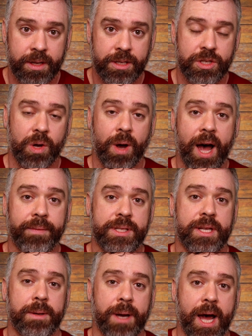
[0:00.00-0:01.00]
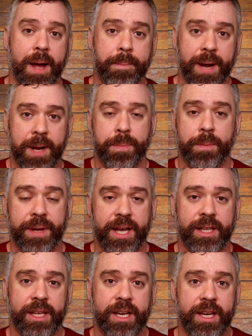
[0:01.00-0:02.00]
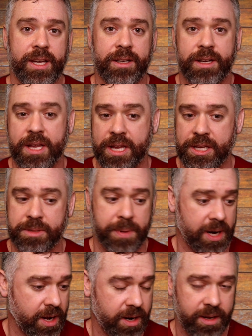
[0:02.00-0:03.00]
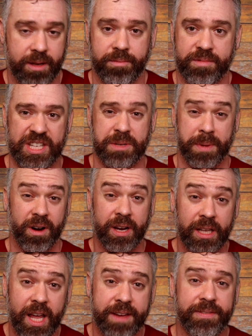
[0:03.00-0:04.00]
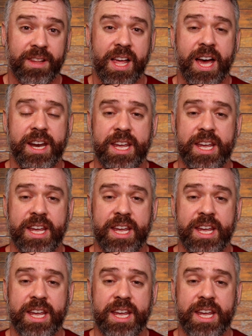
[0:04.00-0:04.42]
So obviously, Mike Birbiglia, he's been on This American Life a lot.